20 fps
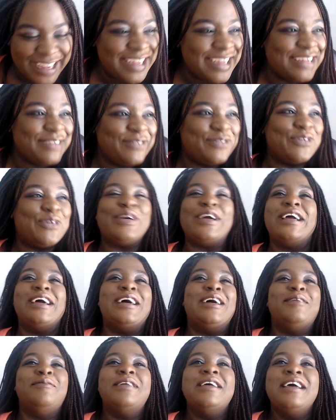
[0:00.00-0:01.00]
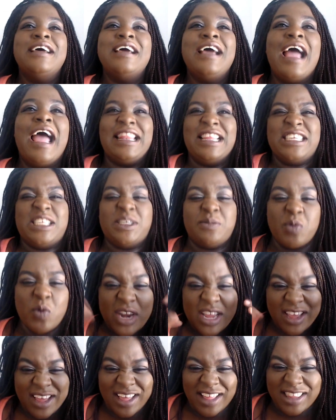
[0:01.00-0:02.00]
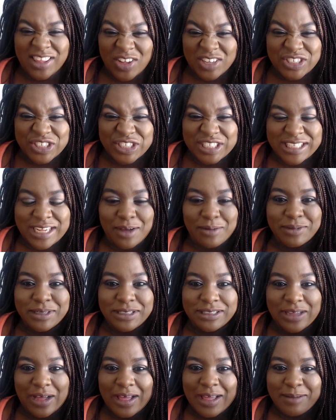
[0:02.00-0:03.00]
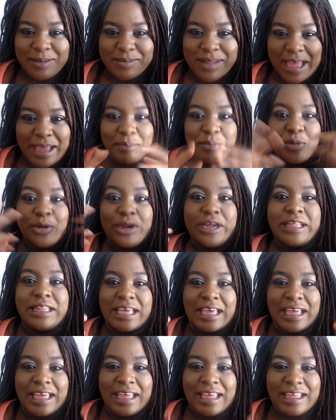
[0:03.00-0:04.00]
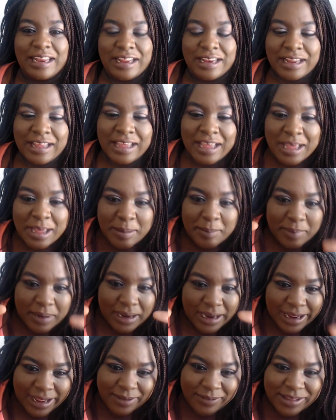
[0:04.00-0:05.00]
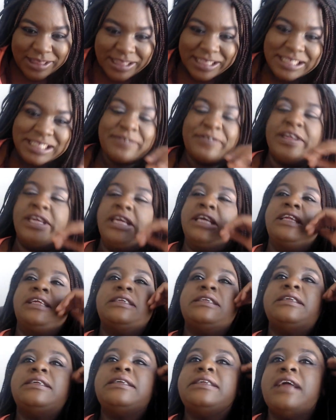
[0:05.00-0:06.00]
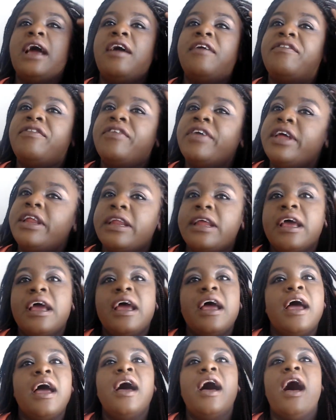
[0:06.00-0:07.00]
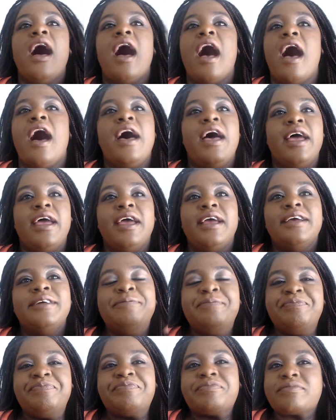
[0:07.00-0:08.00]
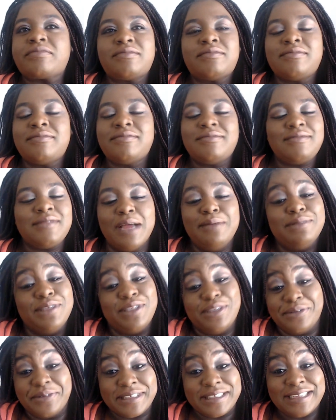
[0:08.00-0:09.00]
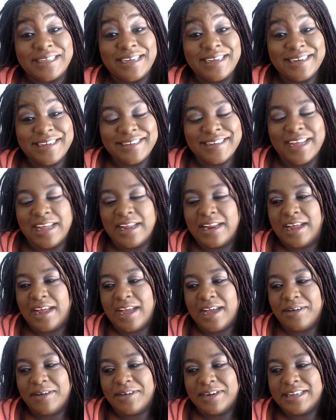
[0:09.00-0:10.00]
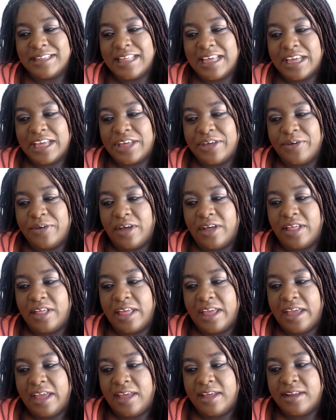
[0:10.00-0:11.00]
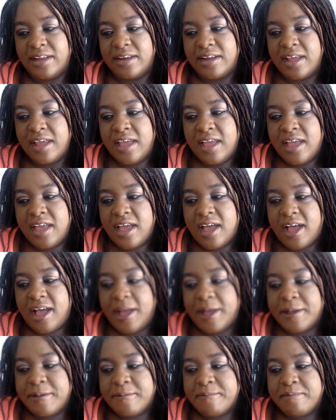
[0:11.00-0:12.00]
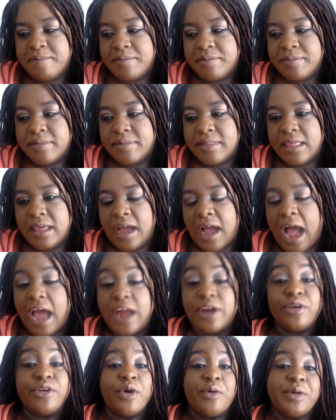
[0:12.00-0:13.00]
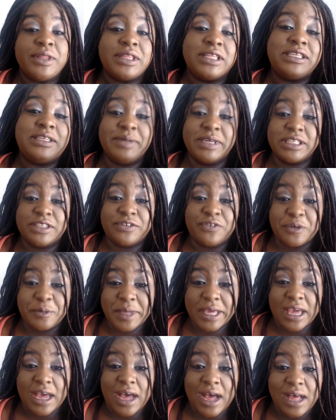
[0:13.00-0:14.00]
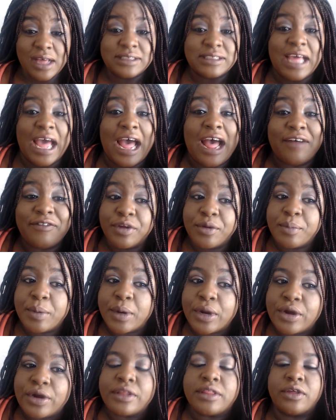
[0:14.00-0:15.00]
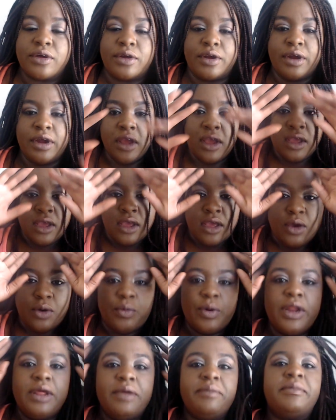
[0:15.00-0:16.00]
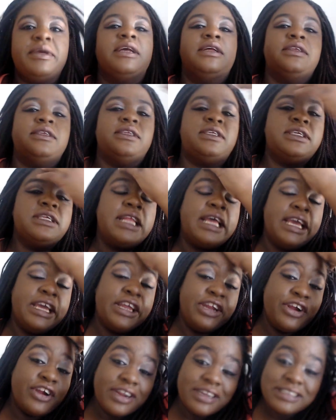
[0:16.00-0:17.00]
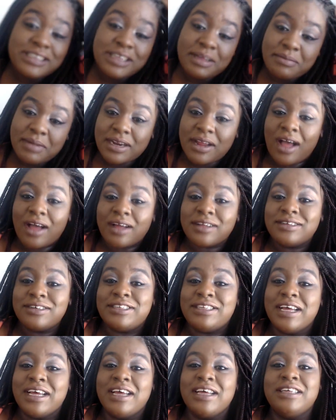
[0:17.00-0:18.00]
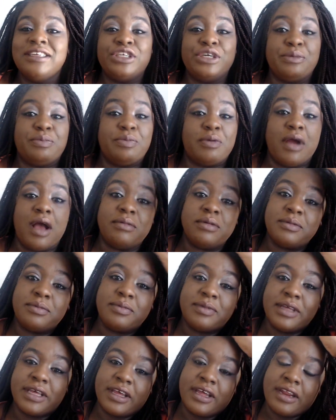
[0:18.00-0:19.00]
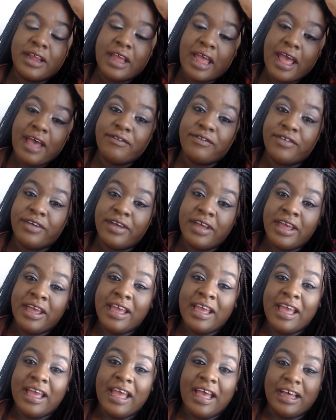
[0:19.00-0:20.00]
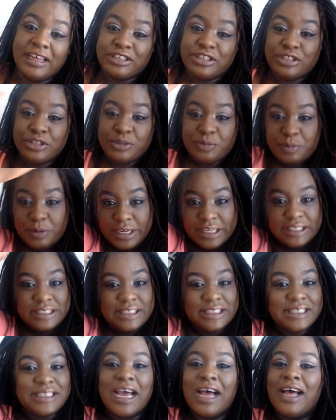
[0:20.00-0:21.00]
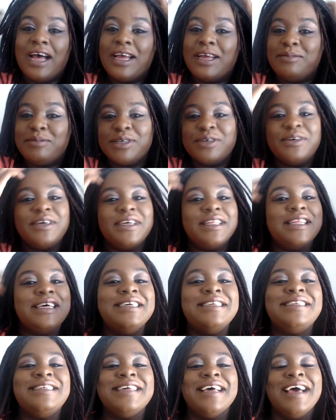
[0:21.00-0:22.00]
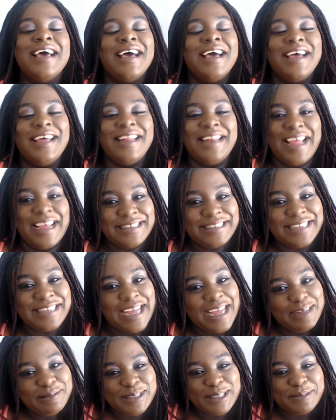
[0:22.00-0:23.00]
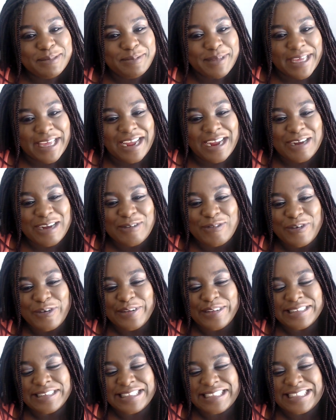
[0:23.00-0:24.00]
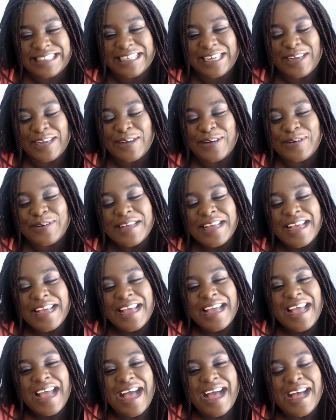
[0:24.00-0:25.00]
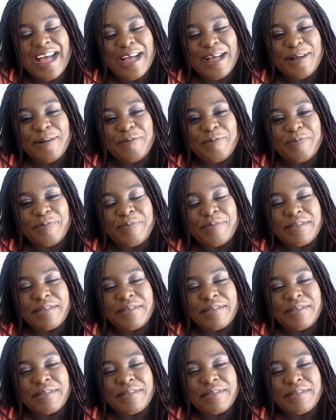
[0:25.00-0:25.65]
for him. And this morning at the ultrasound, we saw him, like, breathing in and playing with his feet and stuff. And I I'm so excited, and I want to thank you all. And um, I don't know what this means for PCOS after birth or what it means later, except my doctor says you're probably going to have a super easy time doing this next time, so be careful. So, um,